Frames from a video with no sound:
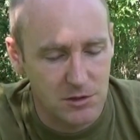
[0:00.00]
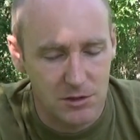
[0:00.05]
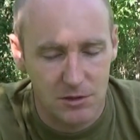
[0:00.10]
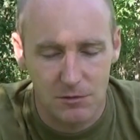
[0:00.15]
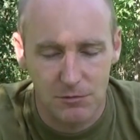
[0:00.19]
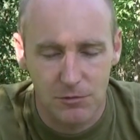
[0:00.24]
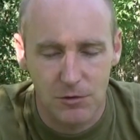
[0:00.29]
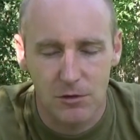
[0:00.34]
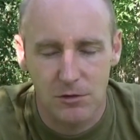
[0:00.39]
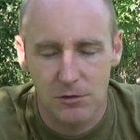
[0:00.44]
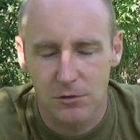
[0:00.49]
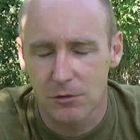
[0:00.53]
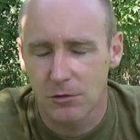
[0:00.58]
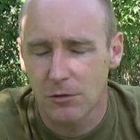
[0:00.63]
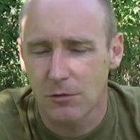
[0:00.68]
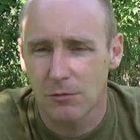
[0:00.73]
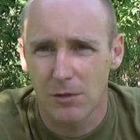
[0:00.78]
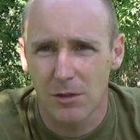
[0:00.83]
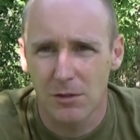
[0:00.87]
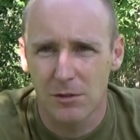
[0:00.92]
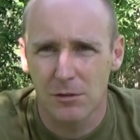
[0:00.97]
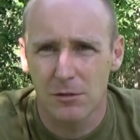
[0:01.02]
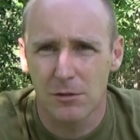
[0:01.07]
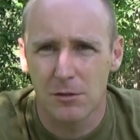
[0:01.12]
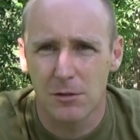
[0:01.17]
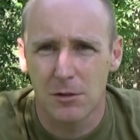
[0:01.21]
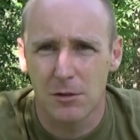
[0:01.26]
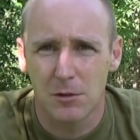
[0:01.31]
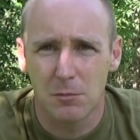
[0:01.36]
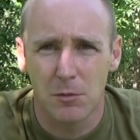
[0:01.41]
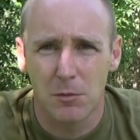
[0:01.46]
And of course you don't want
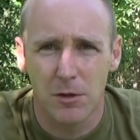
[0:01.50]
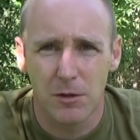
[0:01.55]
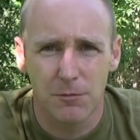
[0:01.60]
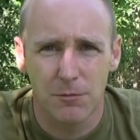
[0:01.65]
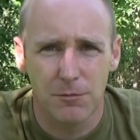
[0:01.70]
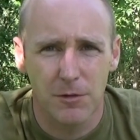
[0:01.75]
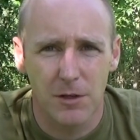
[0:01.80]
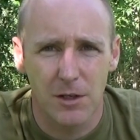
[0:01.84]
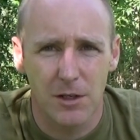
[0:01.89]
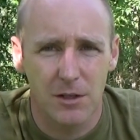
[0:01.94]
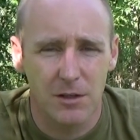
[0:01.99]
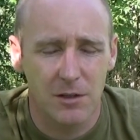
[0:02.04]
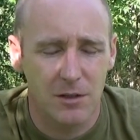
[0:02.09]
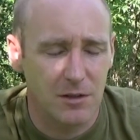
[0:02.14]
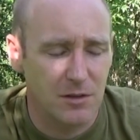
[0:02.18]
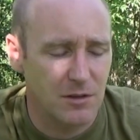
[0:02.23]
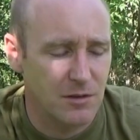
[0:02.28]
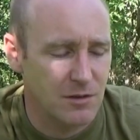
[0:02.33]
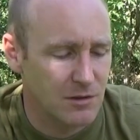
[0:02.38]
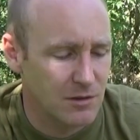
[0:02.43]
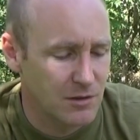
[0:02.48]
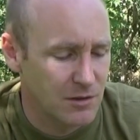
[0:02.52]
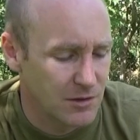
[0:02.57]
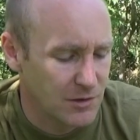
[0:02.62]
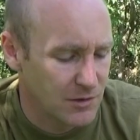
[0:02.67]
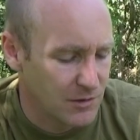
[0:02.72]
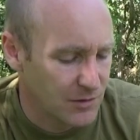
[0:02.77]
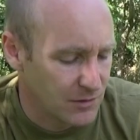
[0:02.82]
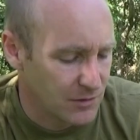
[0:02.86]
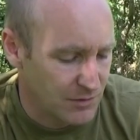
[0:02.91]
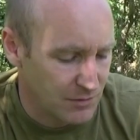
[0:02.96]
to modify
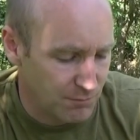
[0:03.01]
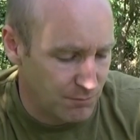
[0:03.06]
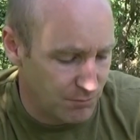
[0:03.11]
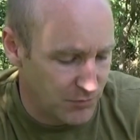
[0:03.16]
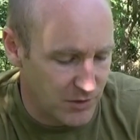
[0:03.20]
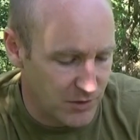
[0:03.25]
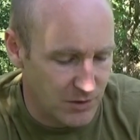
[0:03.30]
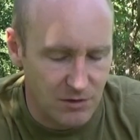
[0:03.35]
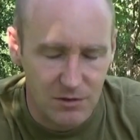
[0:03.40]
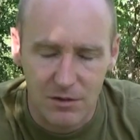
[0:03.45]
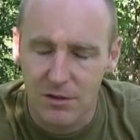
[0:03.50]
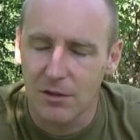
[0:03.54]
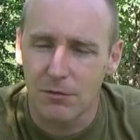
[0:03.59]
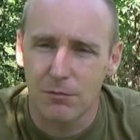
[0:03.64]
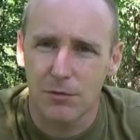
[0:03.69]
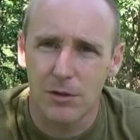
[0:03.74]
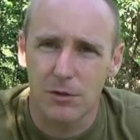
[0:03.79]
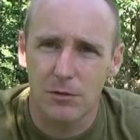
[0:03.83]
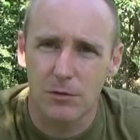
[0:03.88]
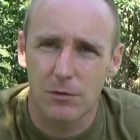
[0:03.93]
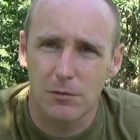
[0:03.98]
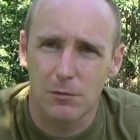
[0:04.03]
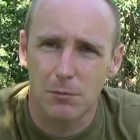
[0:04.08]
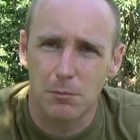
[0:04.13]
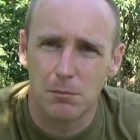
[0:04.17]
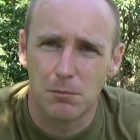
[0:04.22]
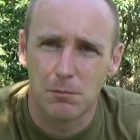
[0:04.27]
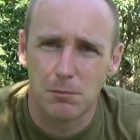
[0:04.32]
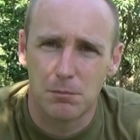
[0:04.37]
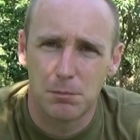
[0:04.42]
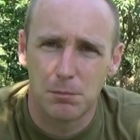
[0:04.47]
anything when you
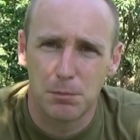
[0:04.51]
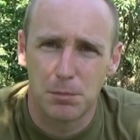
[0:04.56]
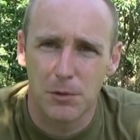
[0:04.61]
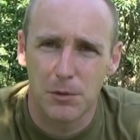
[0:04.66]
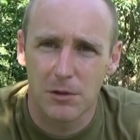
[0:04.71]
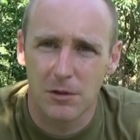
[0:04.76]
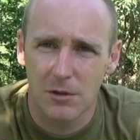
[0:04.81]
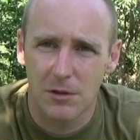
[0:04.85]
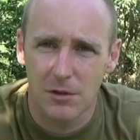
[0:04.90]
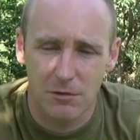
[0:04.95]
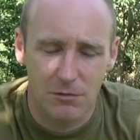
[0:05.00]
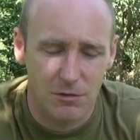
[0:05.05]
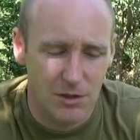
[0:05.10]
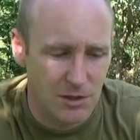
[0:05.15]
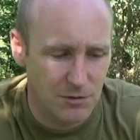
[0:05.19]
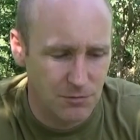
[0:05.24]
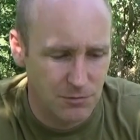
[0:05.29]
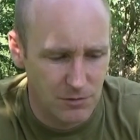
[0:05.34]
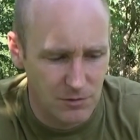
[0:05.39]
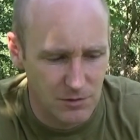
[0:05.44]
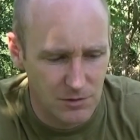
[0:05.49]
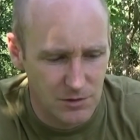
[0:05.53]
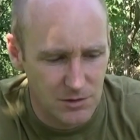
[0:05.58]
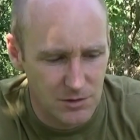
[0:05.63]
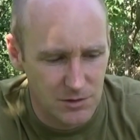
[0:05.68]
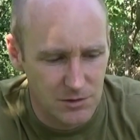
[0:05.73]
put it on a rifle.